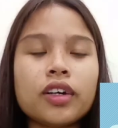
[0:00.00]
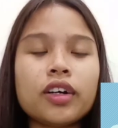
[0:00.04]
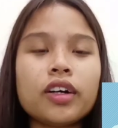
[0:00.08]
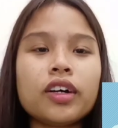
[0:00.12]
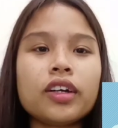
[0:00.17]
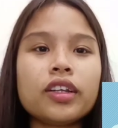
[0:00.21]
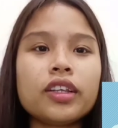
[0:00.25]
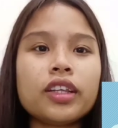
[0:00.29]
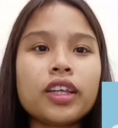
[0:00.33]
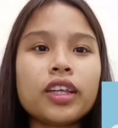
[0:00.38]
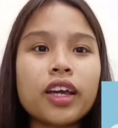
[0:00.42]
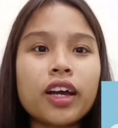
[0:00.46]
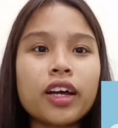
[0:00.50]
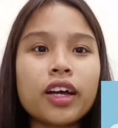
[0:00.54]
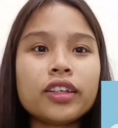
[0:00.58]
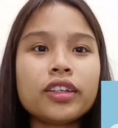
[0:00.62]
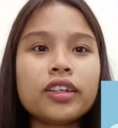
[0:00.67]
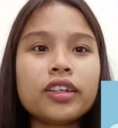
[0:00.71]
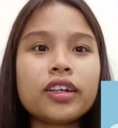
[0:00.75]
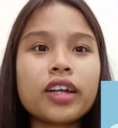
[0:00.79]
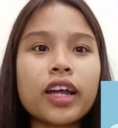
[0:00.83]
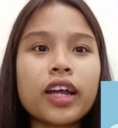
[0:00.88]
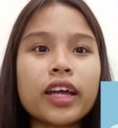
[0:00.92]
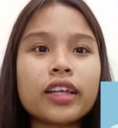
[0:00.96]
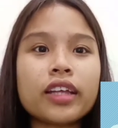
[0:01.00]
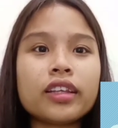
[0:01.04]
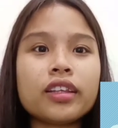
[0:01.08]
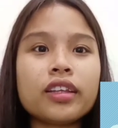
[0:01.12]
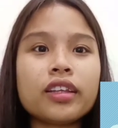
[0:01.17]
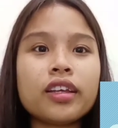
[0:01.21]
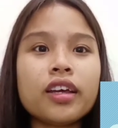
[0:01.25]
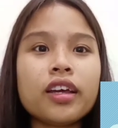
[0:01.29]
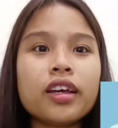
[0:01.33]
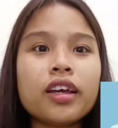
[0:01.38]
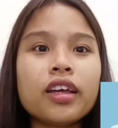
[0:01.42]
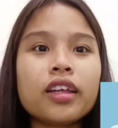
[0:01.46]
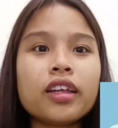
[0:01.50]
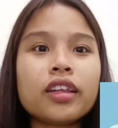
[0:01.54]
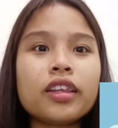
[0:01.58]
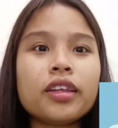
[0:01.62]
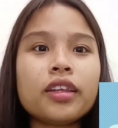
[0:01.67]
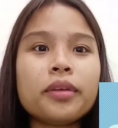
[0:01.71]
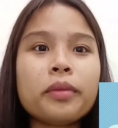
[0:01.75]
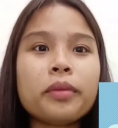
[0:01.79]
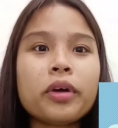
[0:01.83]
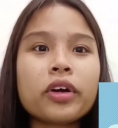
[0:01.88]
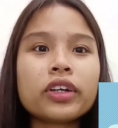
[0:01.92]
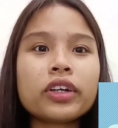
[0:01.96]
On the other hand,
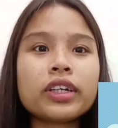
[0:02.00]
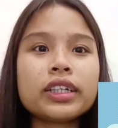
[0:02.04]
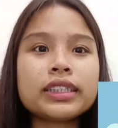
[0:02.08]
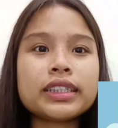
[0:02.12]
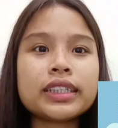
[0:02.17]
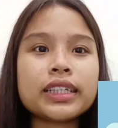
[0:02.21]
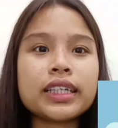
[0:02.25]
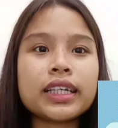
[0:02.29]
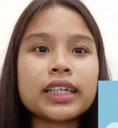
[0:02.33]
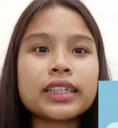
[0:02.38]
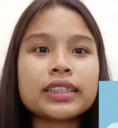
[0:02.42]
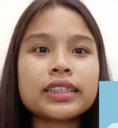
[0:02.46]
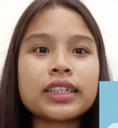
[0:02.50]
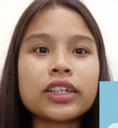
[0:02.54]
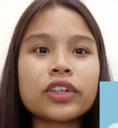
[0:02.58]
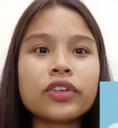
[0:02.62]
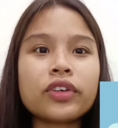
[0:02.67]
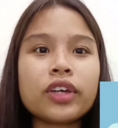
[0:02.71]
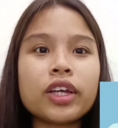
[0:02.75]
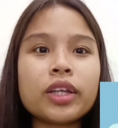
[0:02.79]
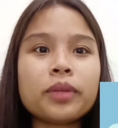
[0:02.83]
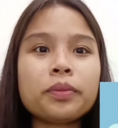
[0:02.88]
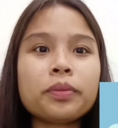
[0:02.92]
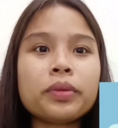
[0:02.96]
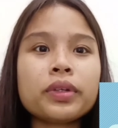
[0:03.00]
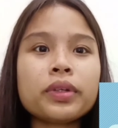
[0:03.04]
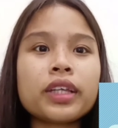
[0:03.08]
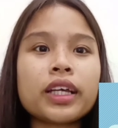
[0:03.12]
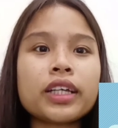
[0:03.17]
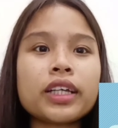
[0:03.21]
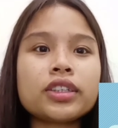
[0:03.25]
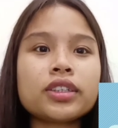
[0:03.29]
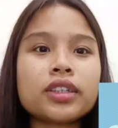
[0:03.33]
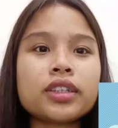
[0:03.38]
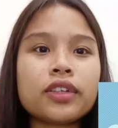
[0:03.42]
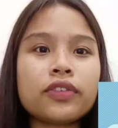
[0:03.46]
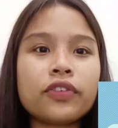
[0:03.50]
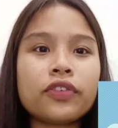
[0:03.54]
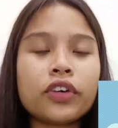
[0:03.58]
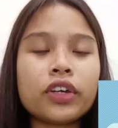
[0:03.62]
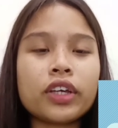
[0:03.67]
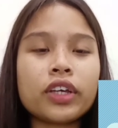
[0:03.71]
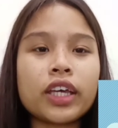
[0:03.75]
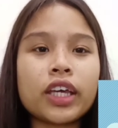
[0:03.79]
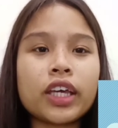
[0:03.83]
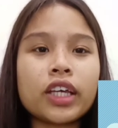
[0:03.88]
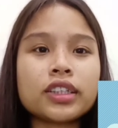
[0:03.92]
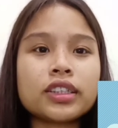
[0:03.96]
democracy has a great potential for
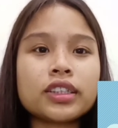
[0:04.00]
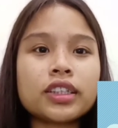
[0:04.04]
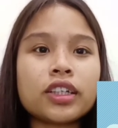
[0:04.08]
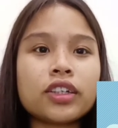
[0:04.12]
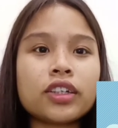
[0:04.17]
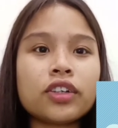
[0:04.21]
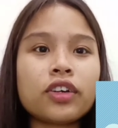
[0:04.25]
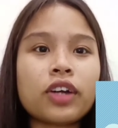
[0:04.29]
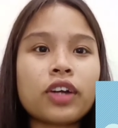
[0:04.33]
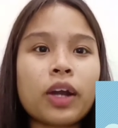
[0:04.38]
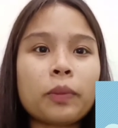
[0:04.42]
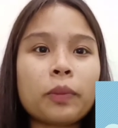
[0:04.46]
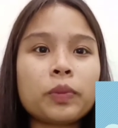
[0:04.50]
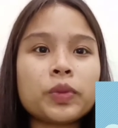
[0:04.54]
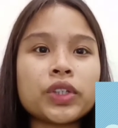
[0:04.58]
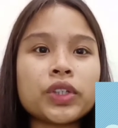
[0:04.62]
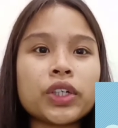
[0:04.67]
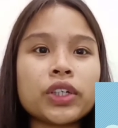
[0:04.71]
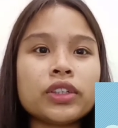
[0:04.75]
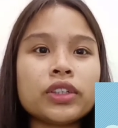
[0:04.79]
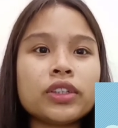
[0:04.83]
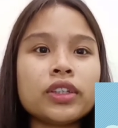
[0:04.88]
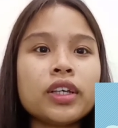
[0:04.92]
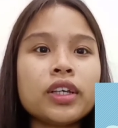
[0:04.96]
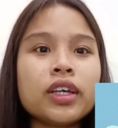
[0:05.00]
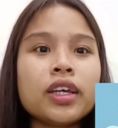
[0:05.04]
chaos and corruption,